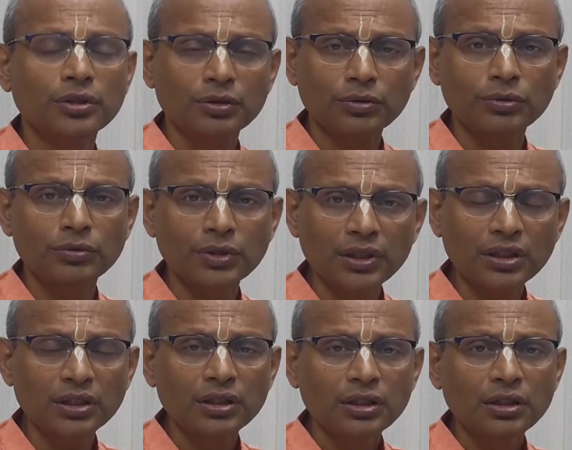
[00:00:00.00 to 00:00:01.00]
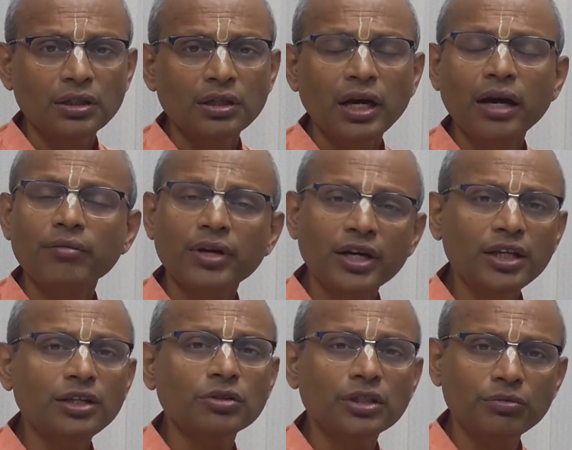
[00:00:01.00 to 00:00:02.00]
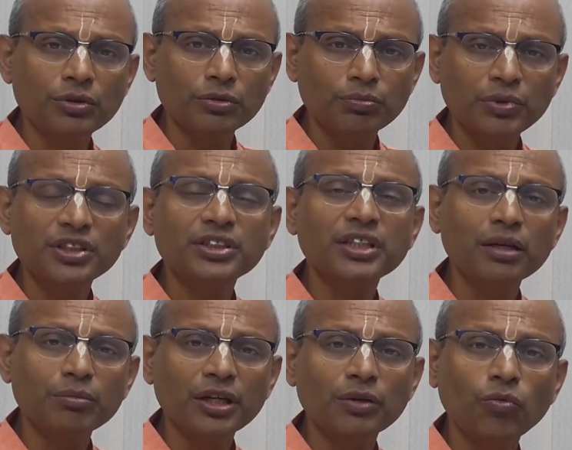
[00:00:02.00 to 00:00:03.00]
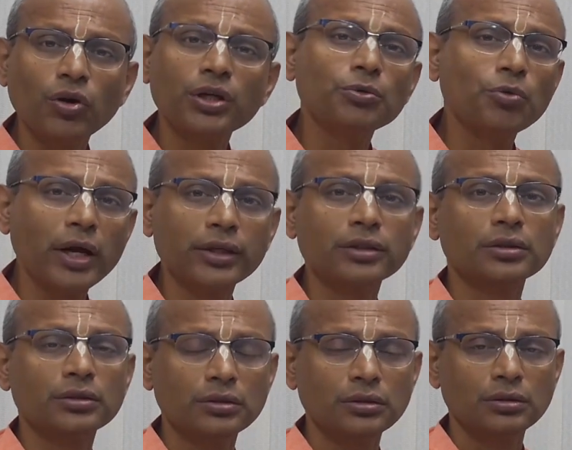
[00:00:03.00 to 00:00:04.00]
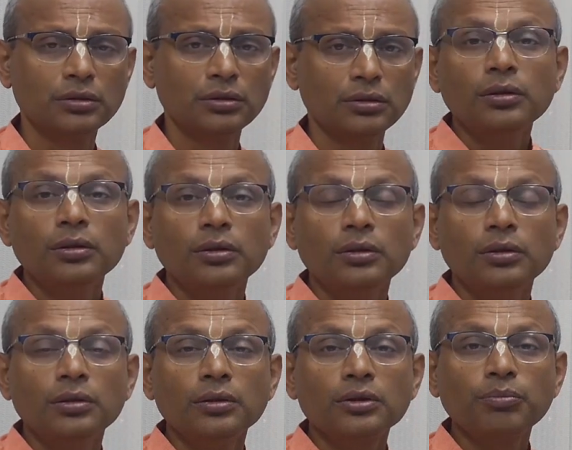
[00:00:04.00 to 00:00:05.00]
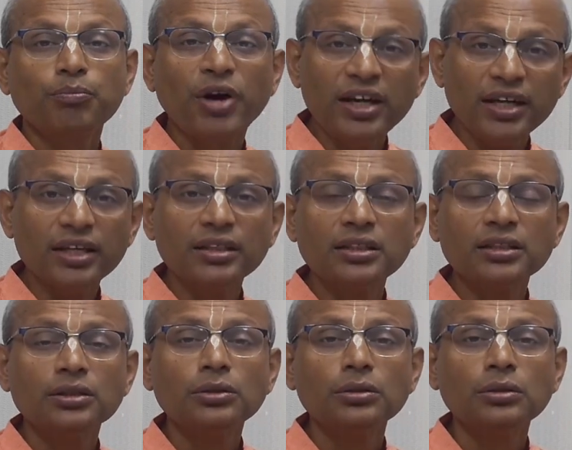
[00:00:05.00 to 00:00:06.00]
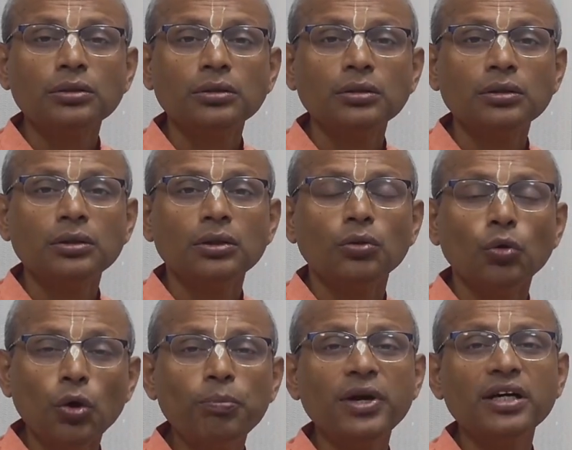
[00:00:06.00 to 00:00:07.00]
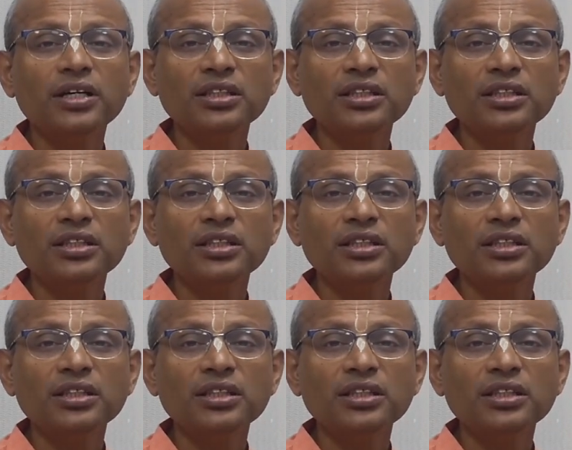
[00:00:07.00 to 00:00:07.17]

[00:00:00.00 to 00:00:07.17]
your good work. I am ready to give you. Please tell me what you want." So Pandit opened